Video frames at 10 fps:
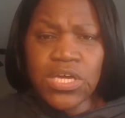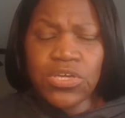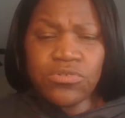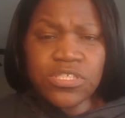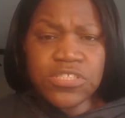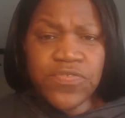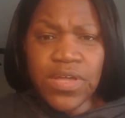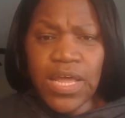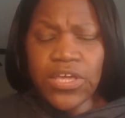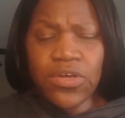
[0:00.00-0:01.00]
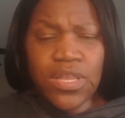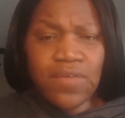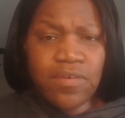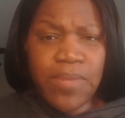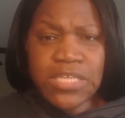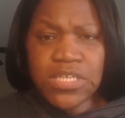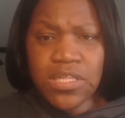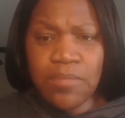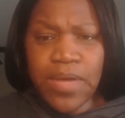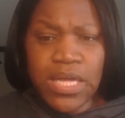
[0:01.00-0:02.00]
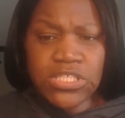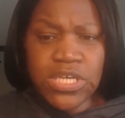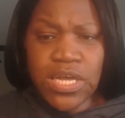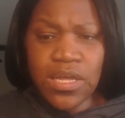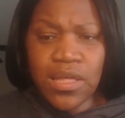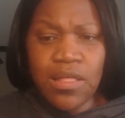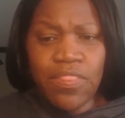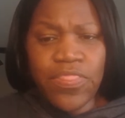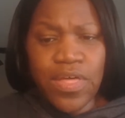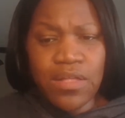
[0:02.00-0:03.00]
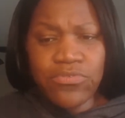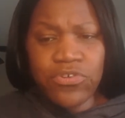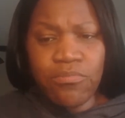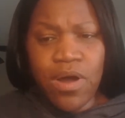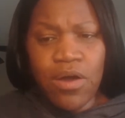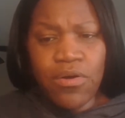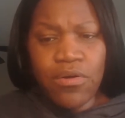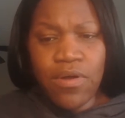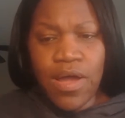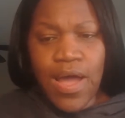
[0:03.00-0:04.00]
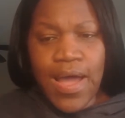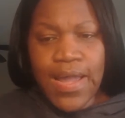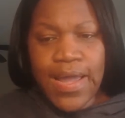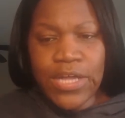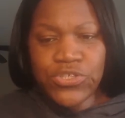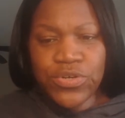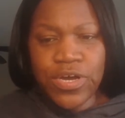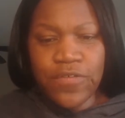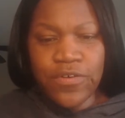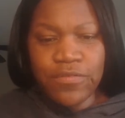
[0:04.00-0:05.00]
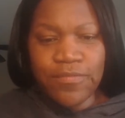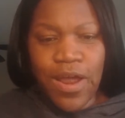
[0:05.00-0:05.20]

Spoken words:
you just feel like you're living paycheck to paycheck, then tomorrow I got you covered.